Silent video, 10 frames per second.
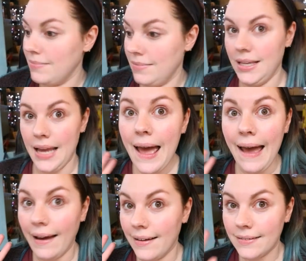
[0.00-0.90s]

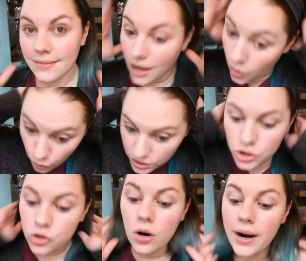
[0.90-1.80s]
yeah, I
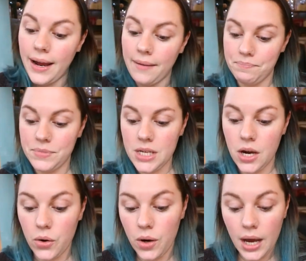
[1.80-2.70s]
wanted to try it.
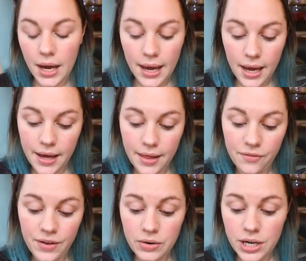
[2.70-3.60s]
So, uh,
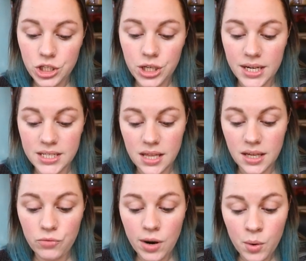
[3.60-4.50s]
the foundation is
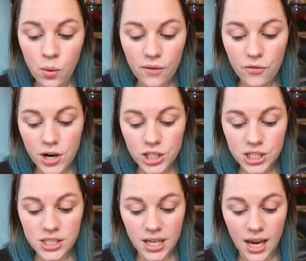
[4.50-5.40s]
the Rimmel
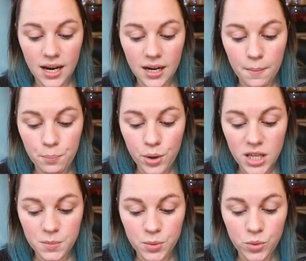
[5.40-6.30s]
Fresher Skin
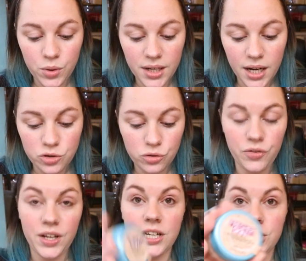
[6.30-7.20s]
Breathable Natural
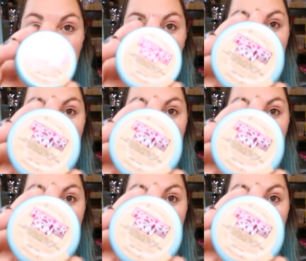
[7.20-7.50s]
Finish